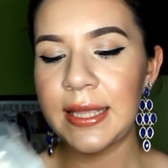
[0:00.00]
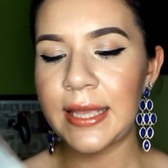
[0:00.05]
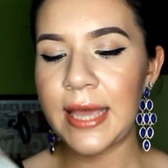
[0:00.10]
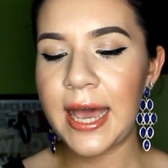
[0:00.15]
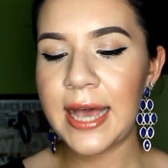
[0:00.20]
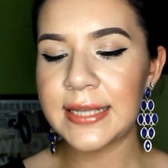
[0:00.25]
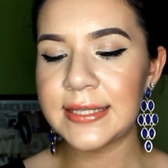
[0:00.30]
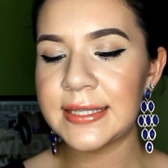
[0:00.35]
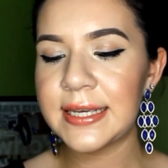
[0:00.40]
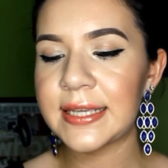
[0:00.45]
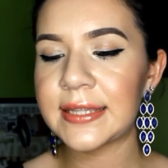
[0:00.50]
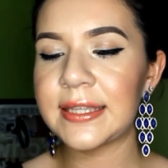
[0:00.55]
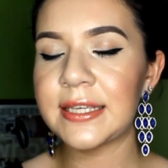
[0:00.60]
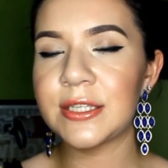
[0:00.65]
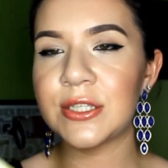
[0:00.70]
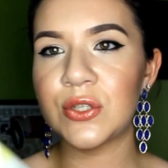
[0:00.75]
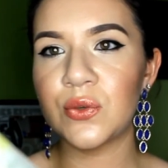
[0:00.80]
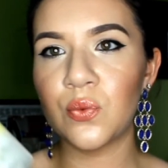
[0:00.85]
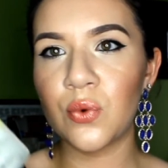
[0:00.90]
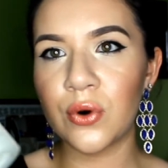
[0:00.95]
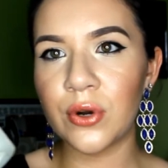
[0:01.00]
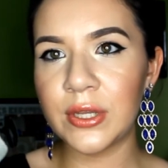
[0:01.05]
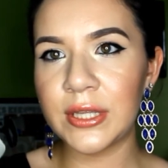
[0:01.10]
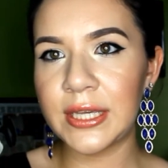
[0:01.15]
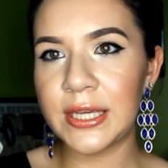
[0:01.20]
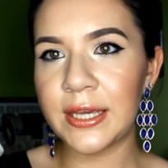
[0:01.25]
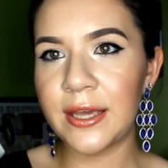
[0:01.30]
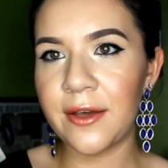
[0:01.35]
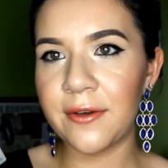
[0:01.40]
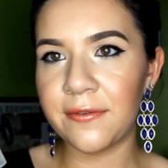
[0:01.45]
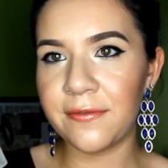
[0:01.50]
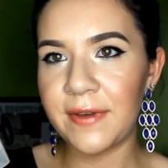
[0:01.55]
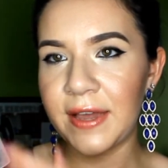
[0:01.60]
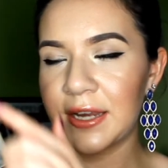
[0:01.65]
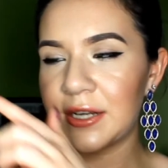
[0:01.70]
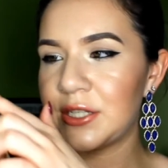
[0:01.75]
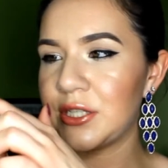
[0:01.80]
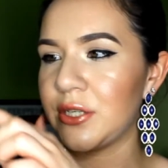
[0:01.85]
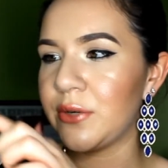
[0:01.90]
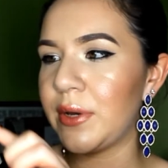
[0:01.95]
has like the swirling
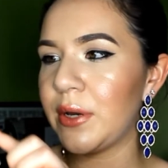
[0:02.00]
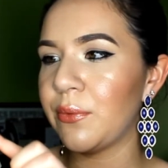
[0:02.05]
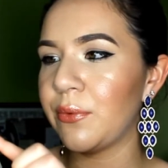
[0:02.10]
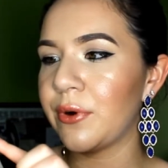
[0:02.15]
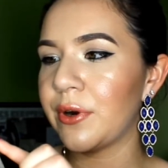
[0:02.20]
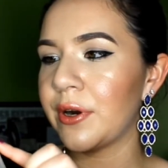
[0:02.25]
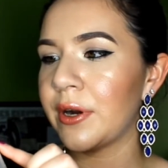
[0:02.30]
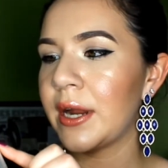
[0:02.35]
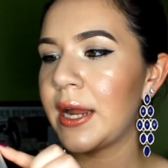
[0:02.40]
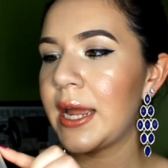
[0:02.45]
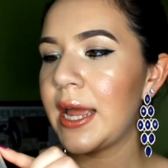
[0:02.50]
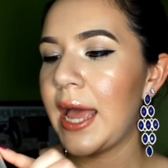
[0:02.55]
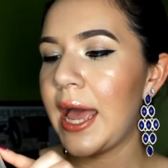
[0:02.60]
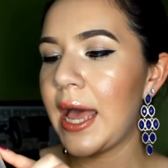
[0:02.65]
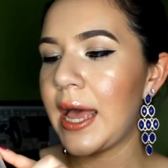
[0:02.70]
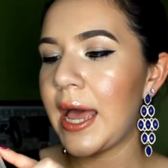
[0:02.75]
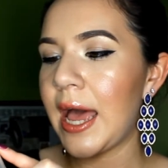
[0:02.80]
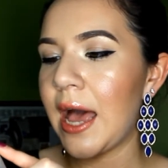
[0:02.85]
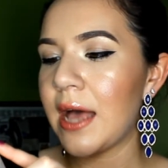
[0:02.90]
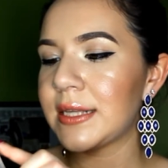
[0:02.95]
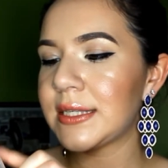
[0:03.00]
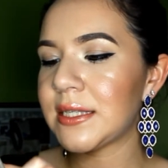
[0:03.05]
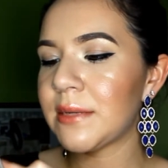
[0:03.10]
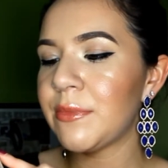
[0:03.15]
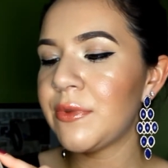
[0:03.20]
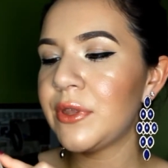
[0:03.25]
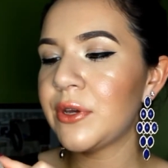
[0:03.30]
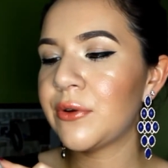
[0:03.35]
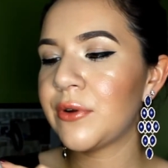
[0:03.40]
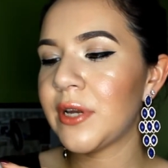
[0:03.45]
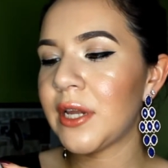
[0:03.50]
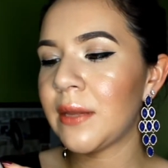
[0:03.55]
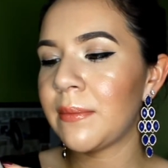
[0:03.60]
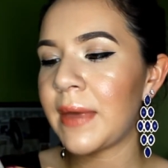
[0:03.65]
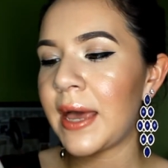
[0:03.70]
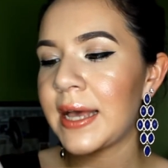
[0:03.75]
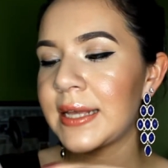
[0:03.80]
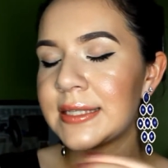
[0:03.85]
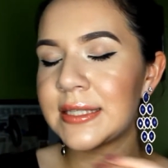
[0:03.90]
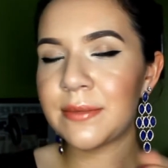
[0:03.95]
effect to it, where some of the cream
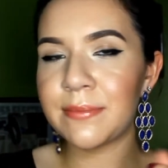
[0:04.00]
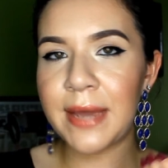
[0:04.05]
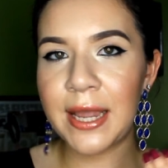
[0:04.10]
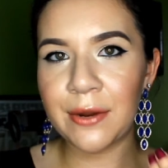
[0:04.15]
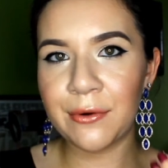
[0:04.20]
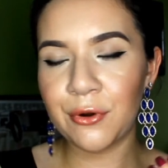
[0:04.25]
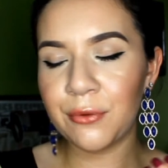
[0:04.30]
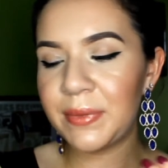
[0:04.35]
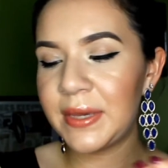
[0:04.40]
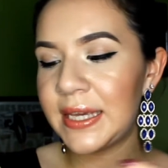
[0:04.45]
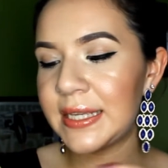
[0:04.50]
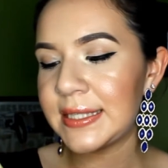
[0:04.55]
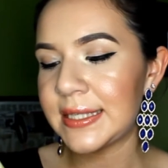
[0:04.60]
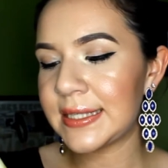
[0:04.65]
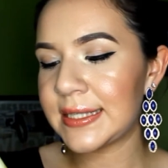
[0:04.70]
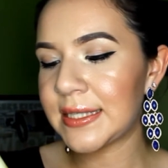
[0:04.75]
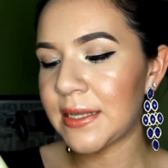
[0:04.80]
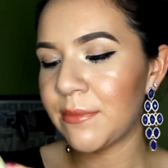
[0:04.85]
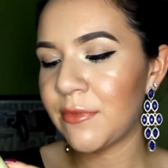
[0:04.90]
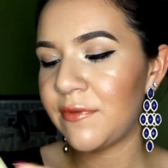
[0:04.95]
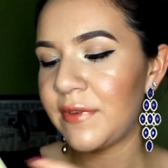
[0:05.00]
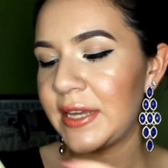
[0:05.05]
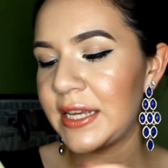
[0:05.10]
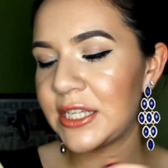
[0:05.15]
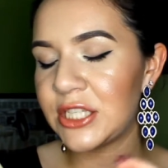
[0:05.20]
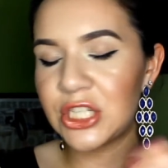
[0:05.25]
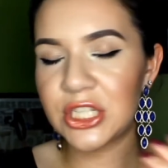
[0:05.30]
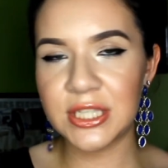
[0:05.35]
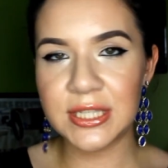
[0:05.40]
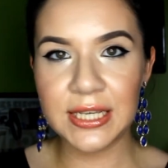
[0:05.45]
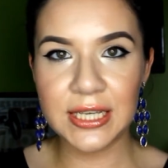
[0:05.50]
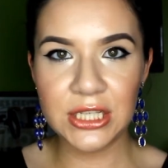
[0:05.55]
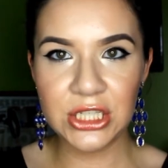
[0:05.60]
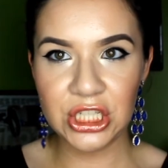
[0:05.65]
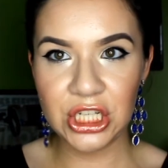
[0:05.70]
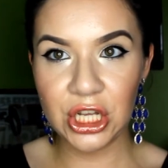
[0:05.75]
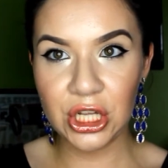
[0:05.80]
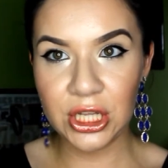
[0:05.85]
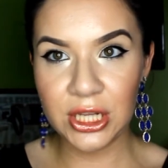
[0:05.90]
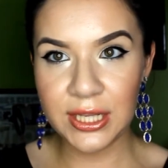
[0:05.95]
has the micro beads and some of it is just like a
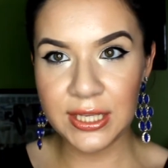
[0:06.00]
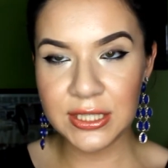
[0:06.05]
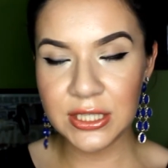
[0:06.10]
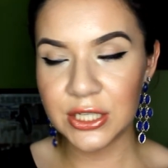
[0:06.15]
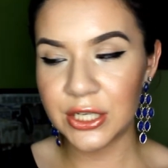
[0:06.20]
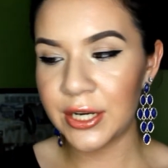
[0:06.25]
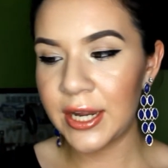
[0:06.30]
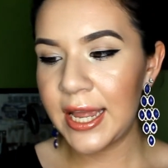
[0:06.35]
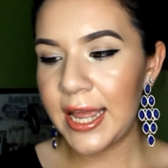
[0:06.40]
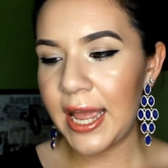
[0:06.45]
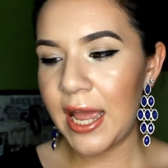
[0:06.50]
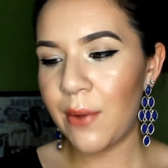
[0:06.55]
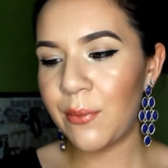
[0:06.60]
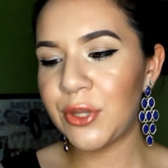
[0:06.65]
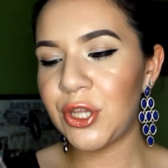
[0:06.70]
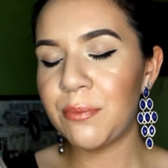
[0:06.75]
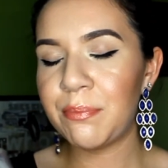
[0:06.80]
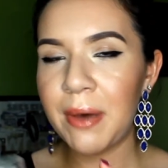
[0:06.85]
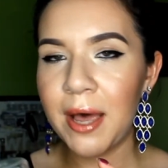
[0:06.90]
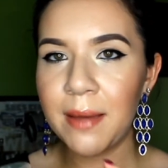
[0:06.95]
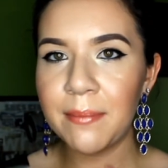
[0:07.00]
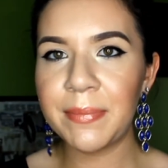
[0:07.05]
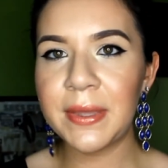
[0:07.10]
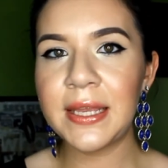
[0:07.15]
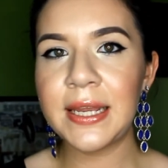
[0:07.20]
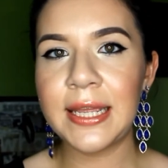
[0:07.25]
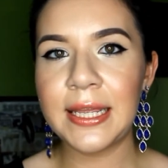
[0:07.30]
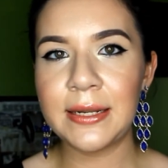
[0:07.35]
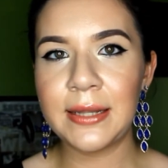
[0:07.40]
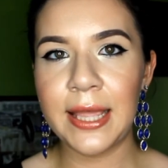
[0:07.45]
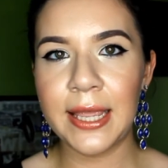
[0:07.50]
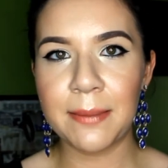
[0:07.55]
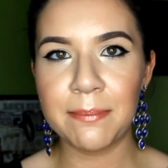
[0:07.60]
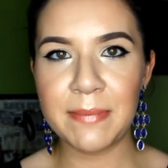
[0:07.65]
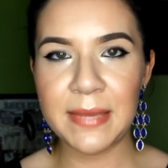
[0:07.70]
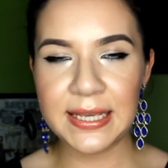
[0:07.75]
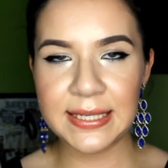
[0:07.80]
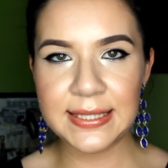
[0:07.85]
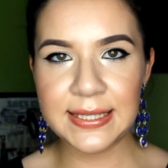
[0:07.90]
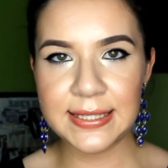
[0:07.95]
gel cleanser, and when you pump it, it like
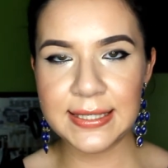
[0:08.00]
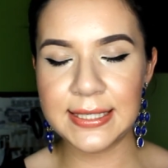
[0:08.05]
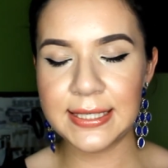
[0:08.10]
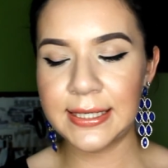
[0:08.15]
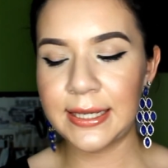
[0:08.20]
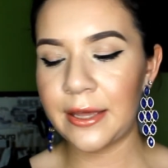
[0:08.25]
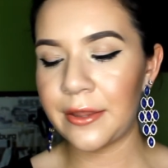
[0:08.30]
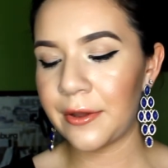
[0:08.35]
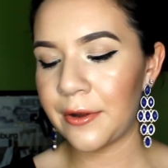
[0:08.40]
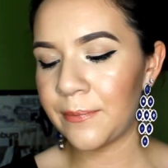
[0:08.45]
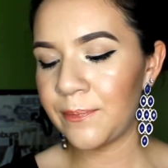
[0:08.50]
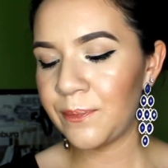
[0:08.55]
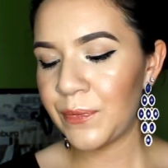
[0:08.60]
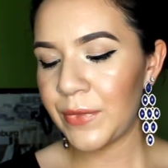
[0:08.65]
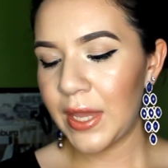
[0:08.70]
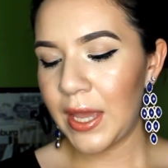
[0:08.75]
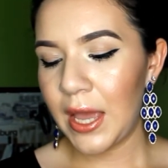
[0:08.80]
mixes together.